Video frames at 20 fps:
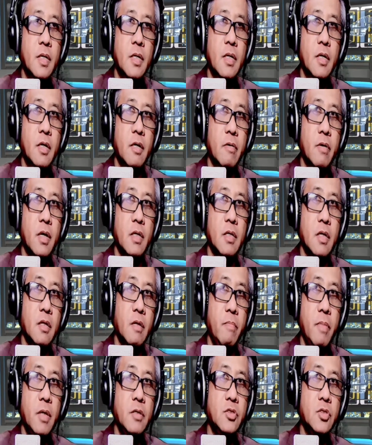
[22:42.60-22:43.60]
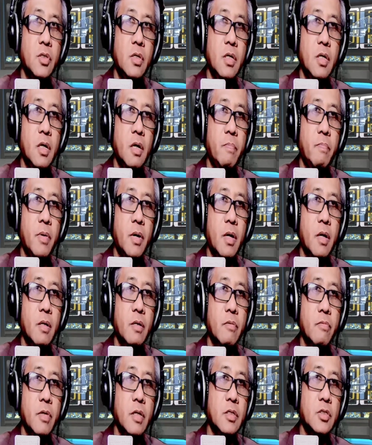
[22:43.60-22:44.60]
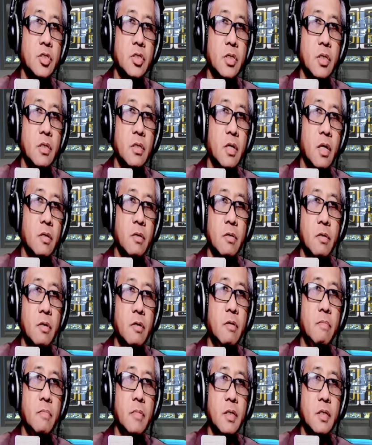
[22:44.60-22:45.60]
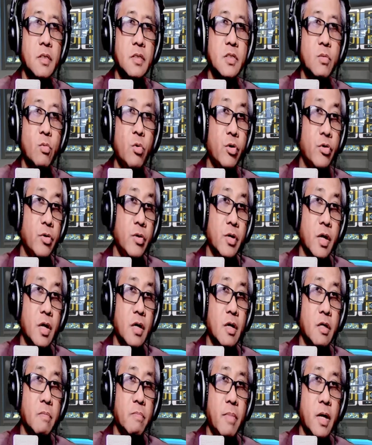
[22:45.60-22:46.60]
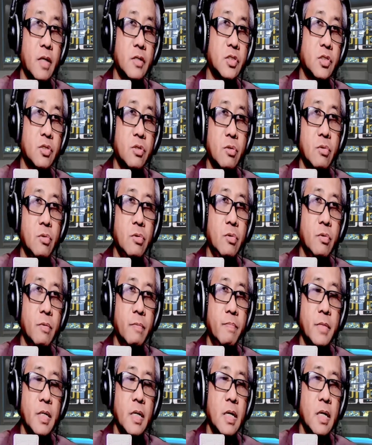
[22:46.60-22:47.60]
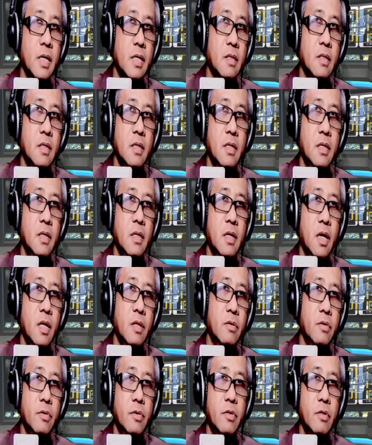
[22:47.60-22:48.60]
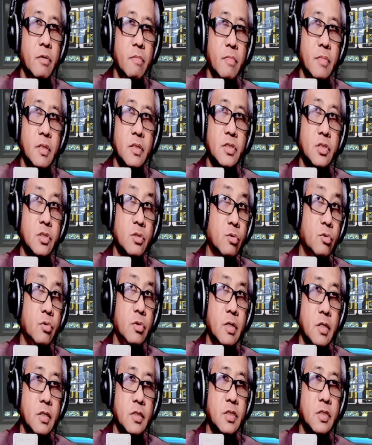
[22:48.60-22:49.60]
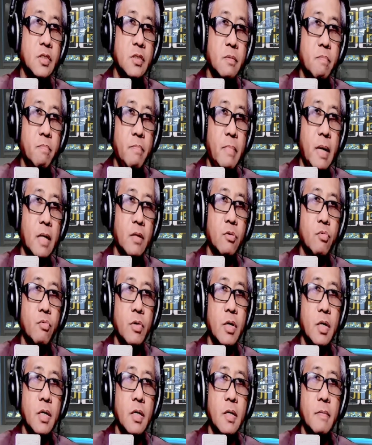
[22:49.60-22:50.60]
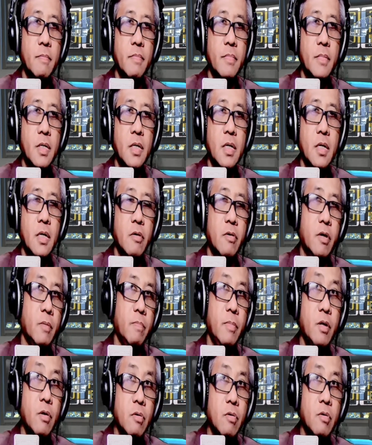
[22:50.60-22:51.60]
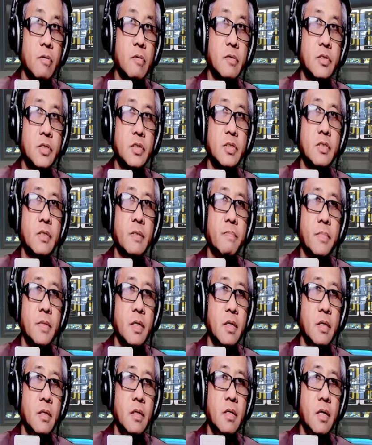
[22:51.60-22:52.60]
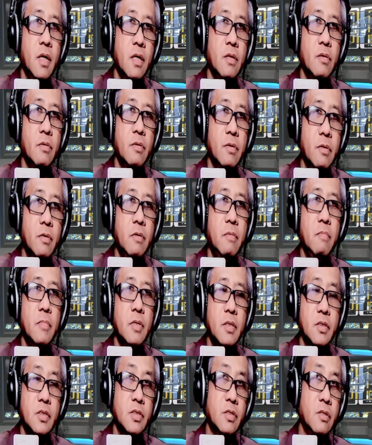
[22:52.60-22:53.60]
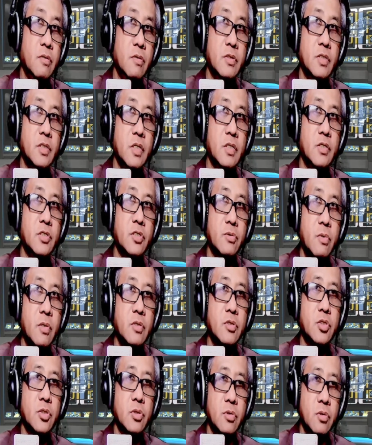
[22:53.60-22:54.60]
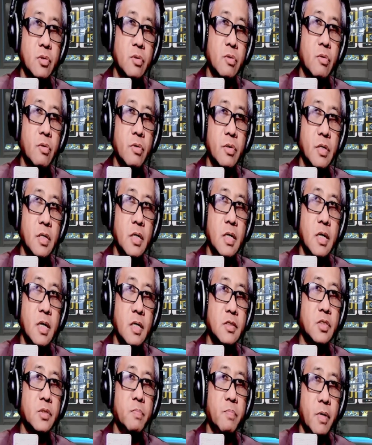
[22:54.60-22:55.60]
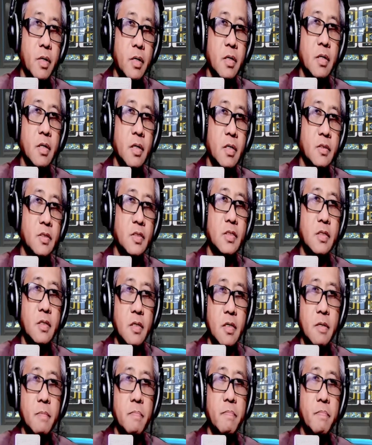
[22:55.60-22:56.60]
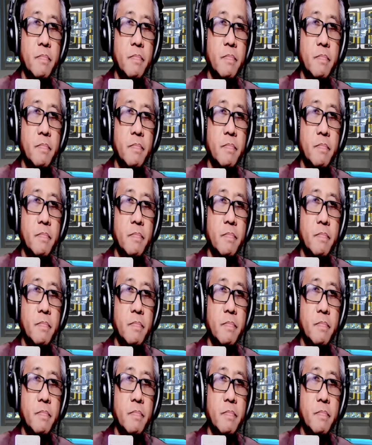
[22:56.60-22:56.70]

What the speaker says: Right, and eventually upon reaching the endodermis, water cannot pass through the endodermis through this pathway, right? Because in the endodermis there is a structure called the Casparian strip.